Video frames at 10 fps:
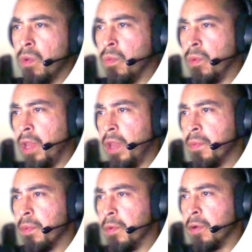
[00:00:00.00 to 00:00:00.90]
When
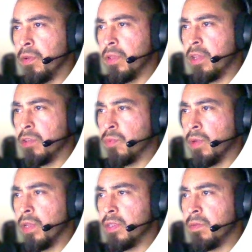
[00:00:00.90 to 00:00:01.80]
Abram heard that his
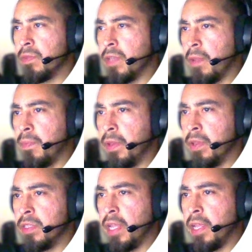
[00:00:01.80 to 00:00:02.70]
relatives had been
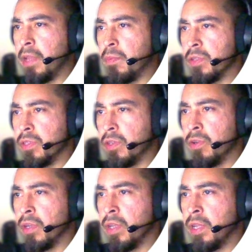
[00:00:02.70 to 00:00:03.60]
taken prisoner,
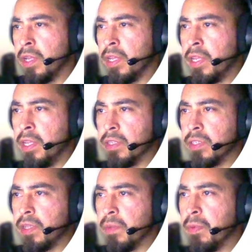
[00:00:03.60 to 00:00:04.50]
he
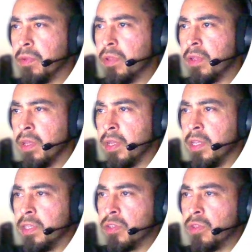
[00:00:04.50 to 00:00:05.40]
assembled
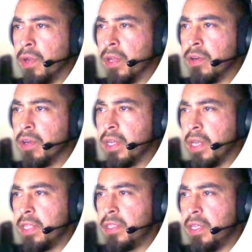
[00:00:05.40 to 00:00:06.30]
his
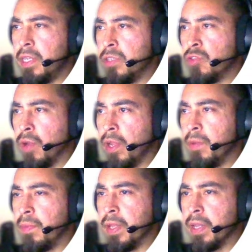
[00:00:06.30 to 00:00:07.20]
318 trained
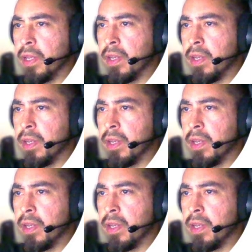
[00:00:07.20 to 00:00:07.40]
men,